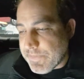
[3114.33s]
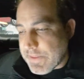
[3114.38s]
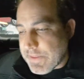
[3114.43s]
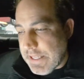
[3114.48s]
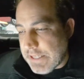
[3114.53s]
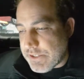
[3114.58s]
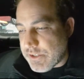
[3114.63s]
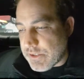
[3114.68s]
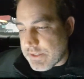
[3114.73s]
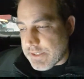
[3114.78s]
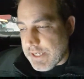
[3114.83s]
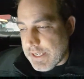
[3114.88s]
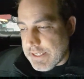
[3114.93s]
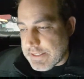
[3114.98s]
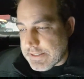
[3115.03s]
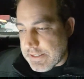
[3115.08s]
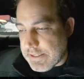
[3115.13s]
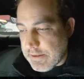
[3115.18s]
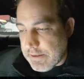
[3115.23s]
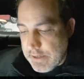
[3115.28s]
that's just kind of
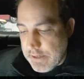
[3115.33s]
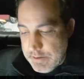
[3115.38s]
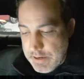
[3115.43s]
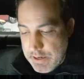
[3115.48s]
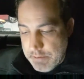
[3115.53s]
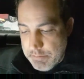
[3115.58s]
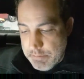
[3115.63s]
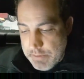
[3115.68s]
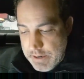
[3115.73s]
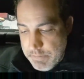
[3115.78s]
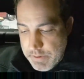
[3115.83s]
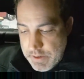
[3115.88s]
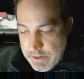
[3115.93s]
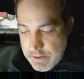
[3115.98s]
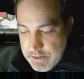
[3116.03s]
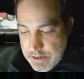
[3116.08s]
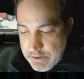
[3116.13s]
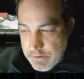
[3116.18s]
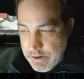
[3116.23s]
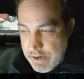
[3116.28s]
silly in my opinion.
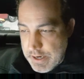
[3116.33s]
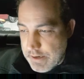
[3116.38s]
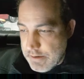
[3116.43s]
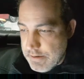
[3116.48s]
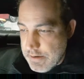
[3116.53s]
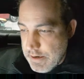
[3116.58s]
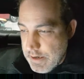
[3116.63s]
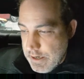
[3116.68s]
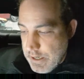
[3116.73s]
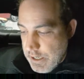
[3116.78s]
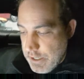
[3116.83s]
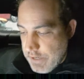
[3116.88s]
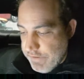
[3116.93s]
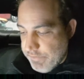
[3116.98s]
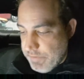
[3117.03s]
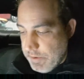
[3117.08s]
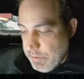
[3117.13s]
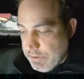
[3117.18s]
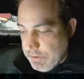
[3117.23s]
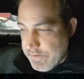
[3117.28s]
Now, granted, different
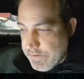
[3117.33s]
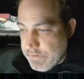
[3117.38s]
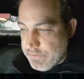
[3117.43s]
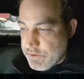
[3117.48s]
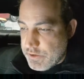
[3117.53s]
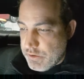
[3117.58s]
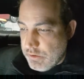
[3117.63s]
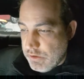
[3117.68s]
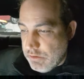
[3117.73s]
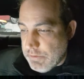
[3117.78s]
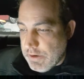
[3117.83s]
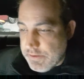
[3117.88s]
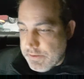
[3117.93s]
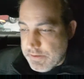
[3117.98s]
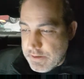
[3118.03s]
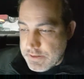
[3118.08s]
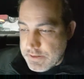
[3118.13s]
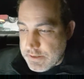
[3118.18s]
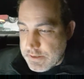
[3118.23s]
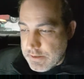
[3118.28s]
people have different tuning
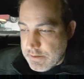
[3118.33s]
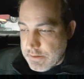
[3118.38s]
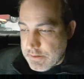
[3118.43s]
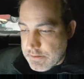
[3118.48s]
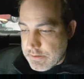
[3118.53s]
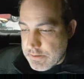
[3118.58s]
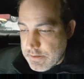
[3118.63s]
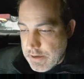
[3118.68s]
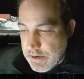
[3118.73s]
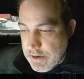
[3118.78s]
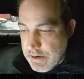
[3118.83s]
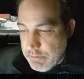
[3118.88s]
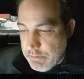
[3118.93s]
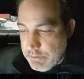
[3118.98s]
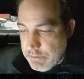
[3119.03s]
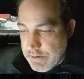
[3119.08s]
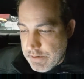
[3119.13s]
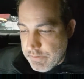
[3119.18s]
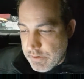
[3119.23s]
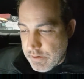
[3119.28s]
methods, and I will
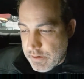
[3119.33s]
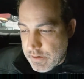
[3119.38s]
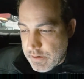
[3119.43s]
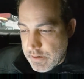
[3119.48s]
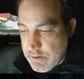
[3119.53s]
never